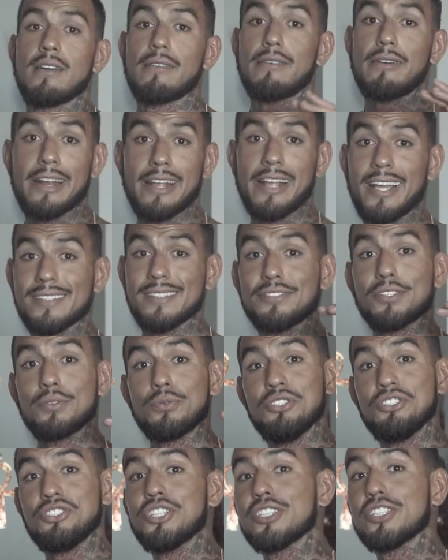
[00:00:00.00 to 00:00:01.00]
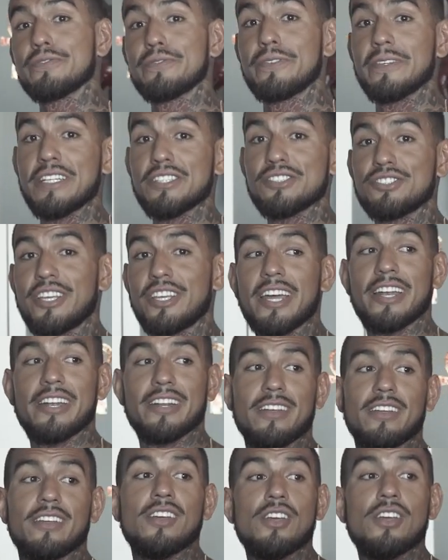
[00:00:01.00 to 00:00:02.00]
All right, guys, so we just finished
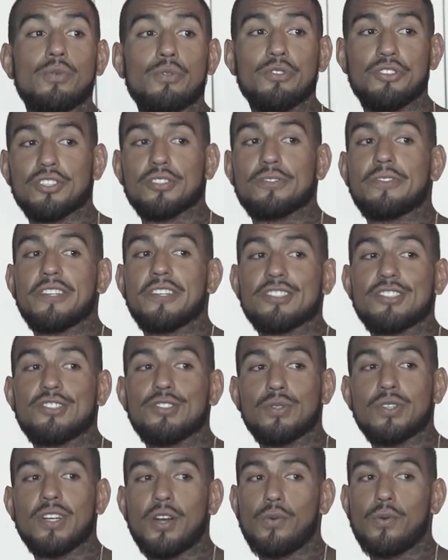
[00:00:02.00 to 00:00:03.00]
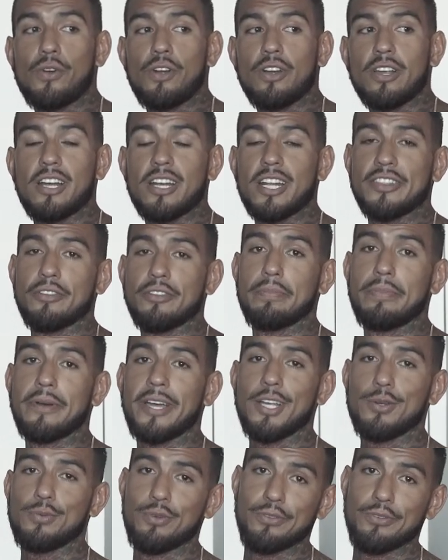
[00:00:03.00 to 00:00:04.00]
doing our workout at the
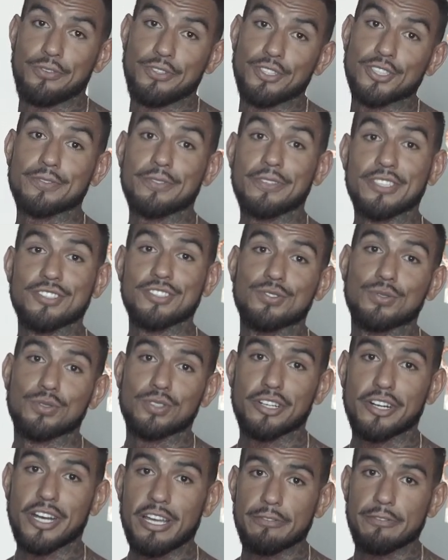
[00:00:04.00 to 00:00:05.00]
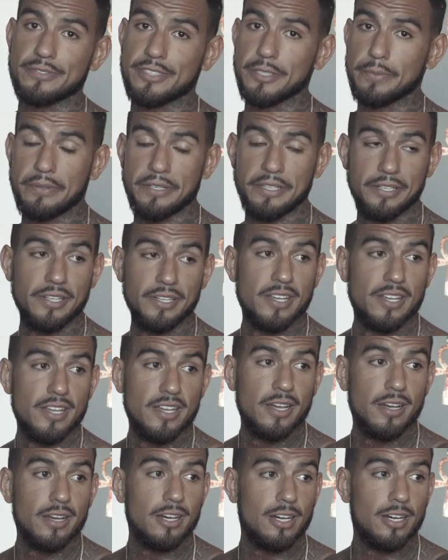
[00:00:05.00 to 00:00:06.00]
bike. We just finished doing our FTP
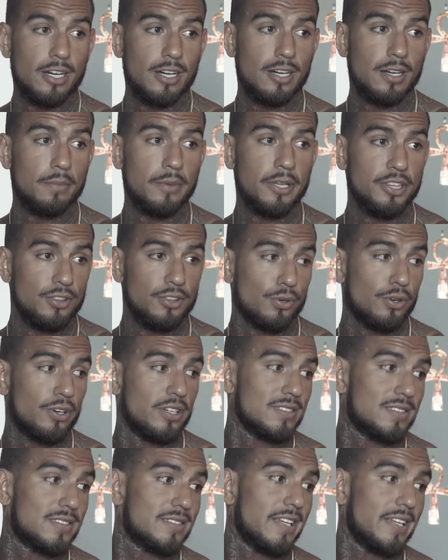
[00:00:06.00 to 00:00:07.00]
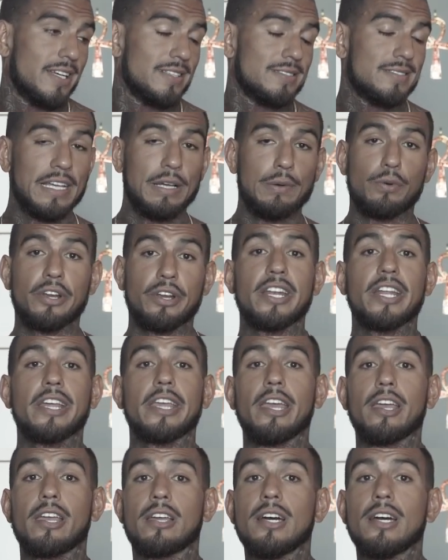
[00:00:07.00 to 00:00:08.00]
endurance test, and we're gonna
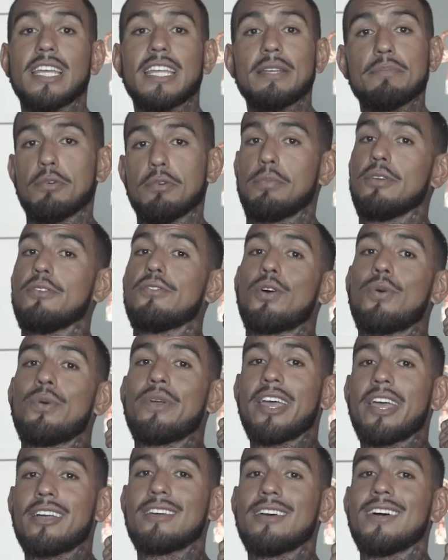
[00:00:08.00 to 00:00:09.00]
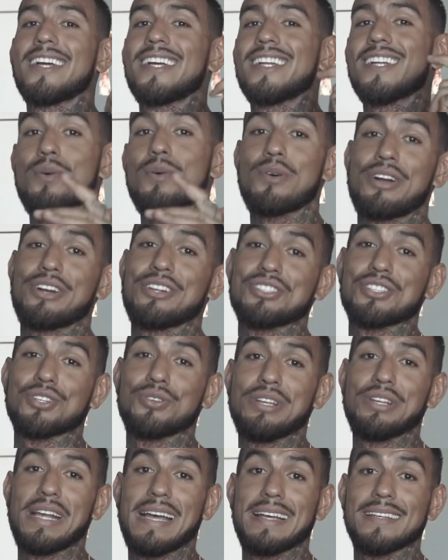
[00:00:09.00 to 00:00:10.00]
get cooking. But before we get cooking, I wanted to show
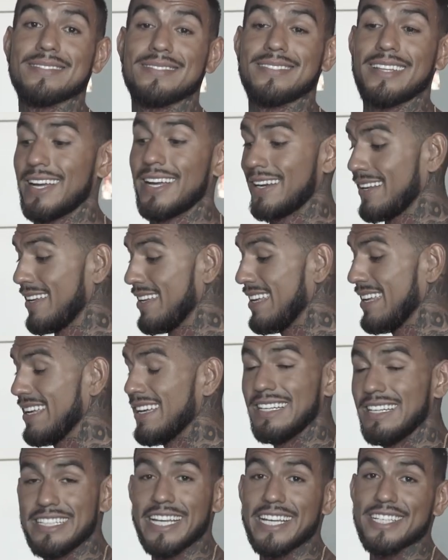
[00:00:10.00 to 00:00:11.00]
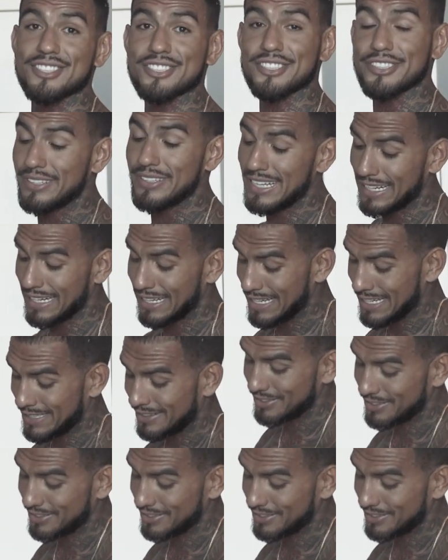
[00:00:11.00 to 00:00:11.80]
you guys that yesterday I got